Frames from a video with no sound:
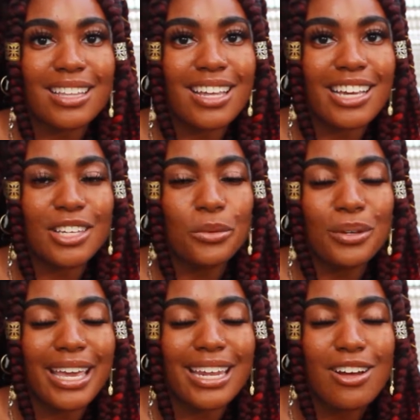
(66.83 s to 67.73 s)
Like, you
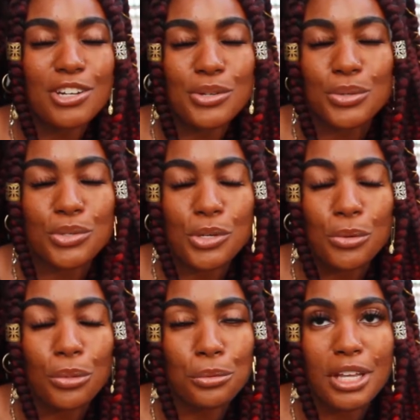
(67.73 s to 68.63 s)
cannot do
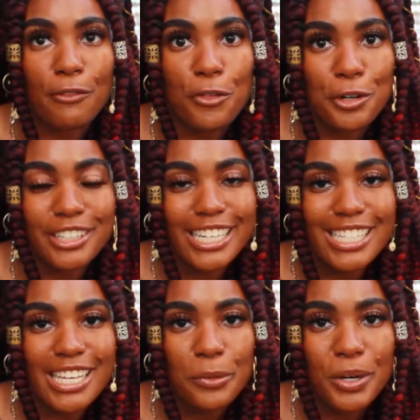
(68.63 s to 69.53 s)
two, three, four
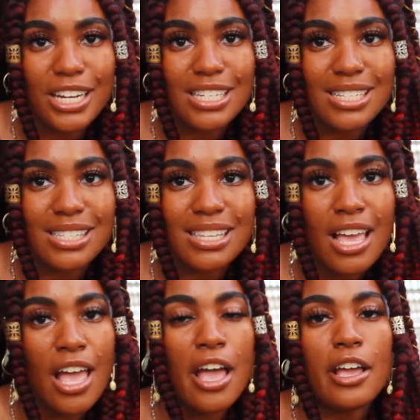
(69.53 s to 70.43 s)
things at once.
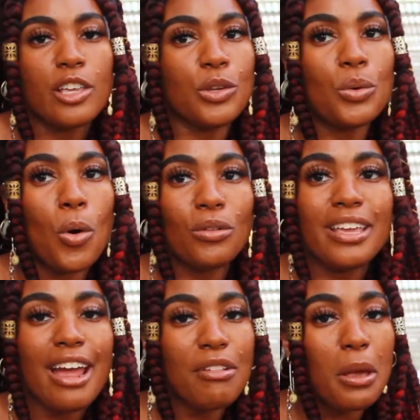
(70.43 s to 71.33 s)
You
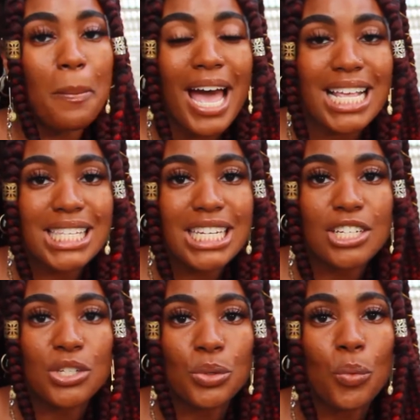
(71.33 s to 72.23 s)
only have the
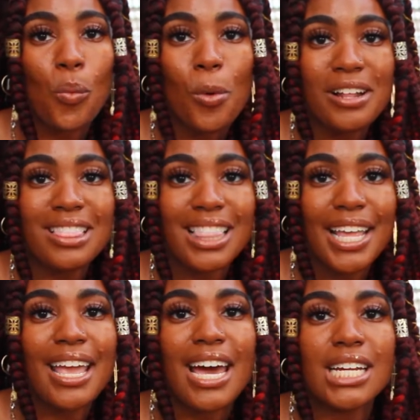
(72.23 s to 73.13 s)
capacity to do one
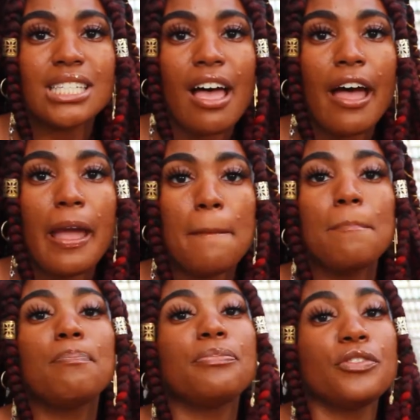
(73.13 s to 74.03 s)
thing at a
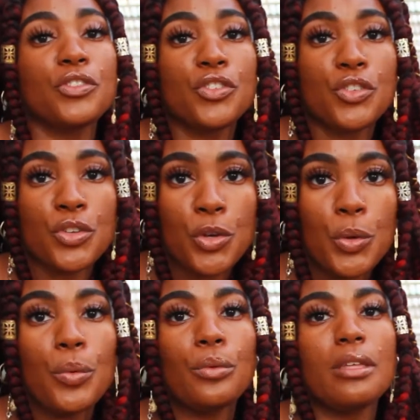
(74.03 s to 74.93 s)
time
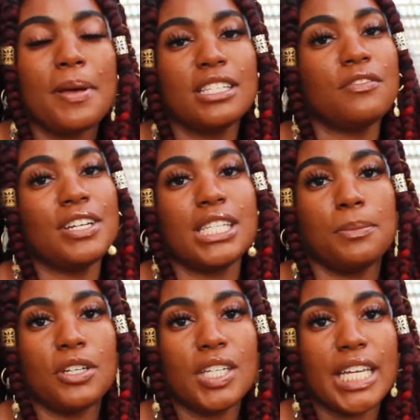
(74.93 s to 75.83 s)
to the best of its
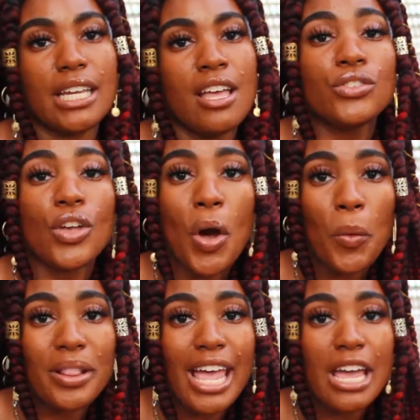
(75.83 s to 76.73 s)
ability.
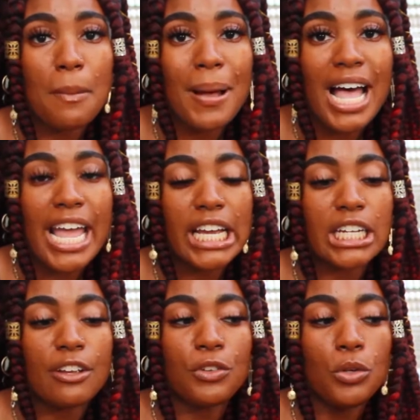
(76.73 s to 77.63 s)
So with that in
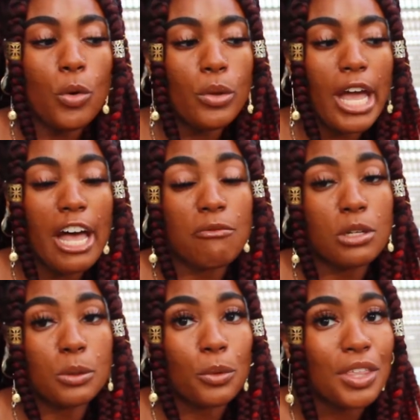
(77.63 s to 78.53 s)
mind, if you know you have
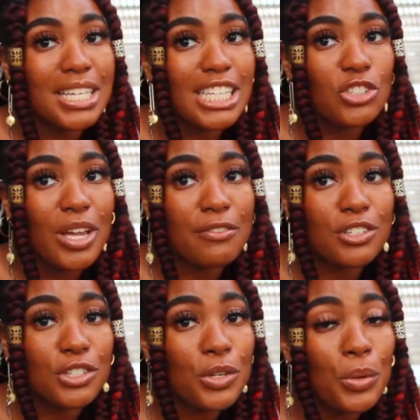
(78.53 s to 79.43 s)
multiple things that you
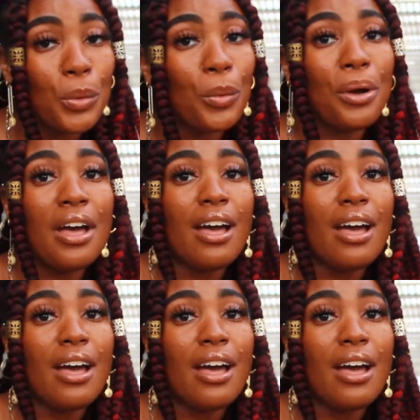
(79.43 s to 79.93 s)
have to do,